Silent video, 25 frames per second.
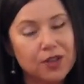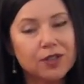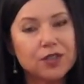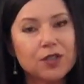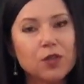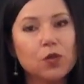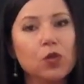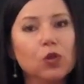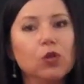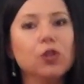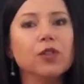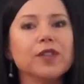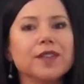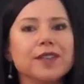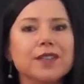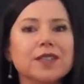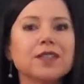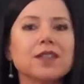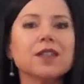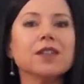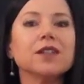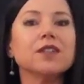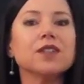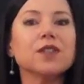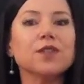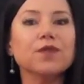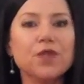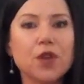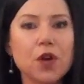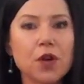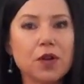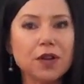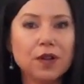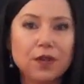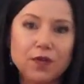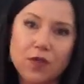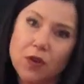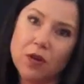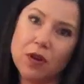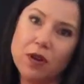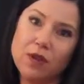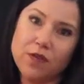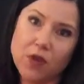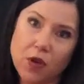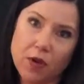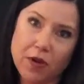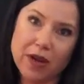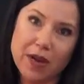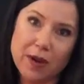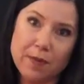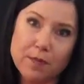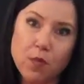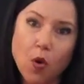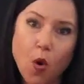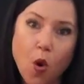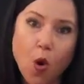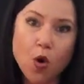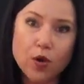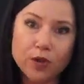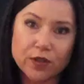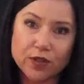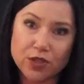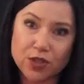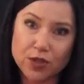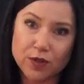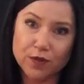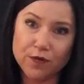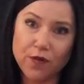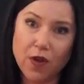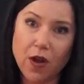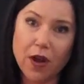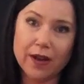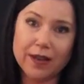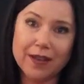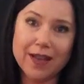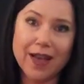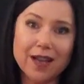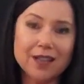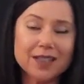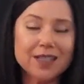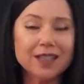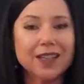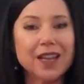So all these things are very, very, very important to find out.